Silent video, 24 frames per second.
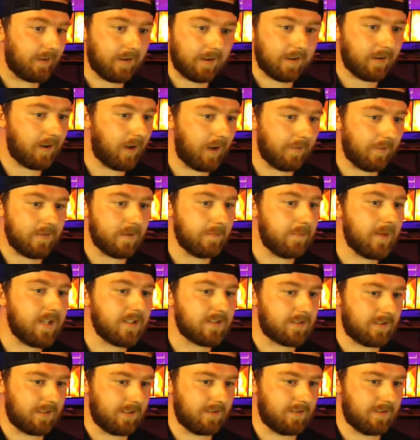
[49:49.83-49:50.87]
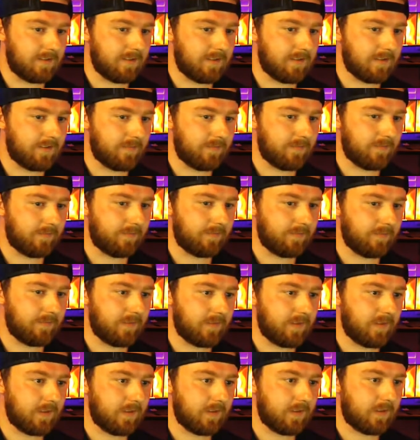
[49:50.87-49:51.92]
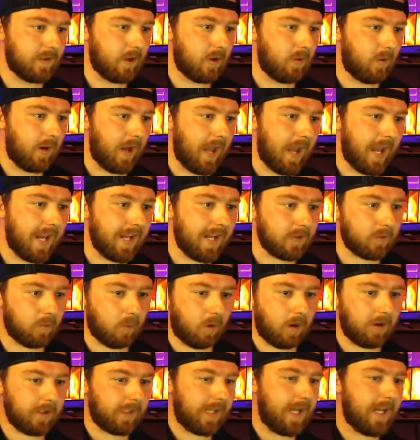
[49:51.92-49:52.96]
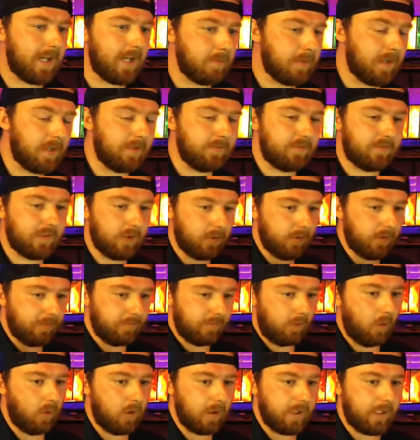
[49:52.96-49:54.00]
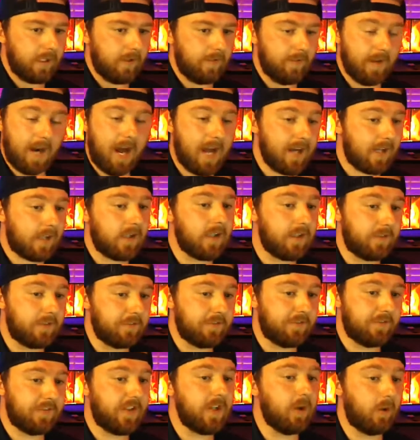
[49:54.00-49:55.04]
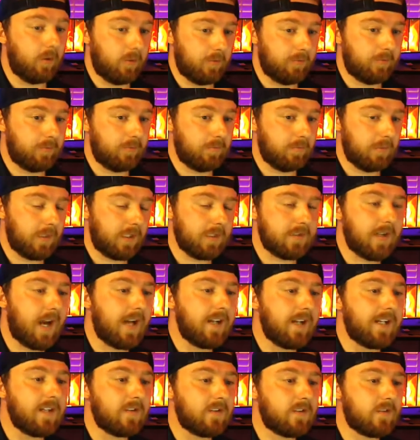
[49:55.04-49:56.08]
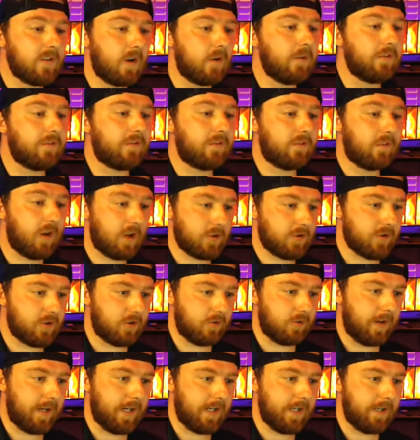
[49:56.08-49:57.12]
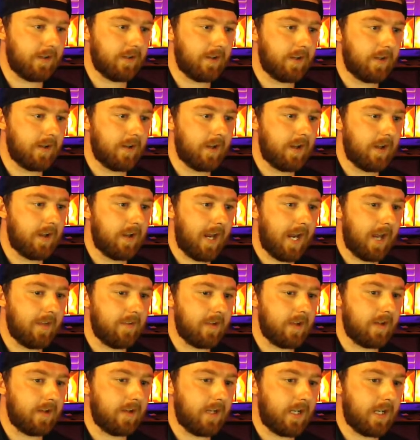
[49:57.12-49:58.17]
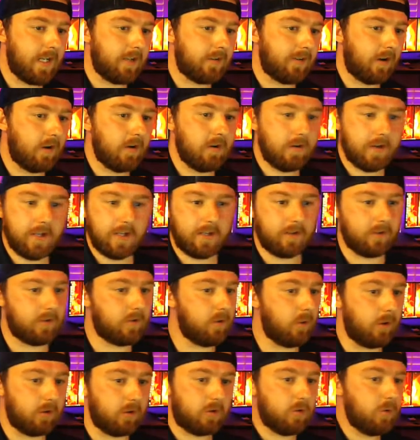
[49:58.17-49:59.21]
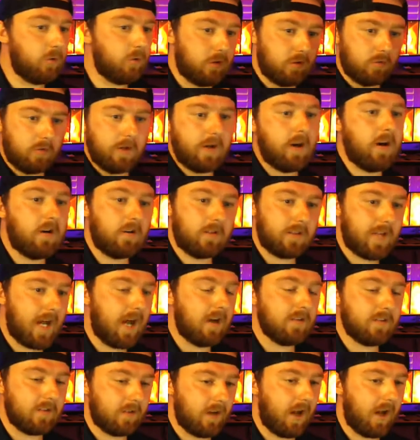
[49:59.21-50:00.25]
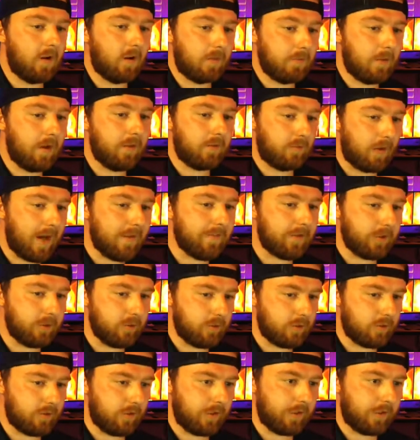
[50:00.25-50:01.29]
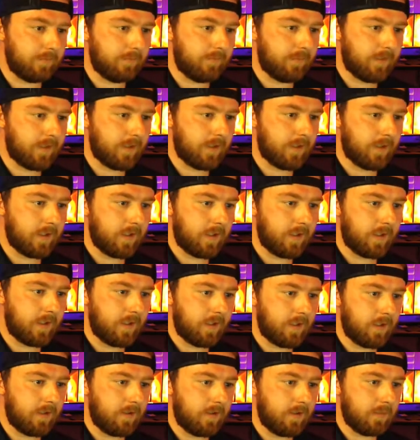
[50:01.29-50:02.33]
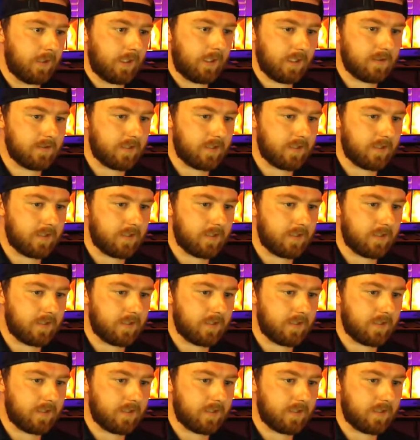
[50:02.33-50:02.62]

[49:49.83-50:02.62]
of the business. So Antwan came in and filled a void that I couldn't fill. because I'd get so frustrated. And then he turned it into a $200,000-$300,000 a month revenue stream because he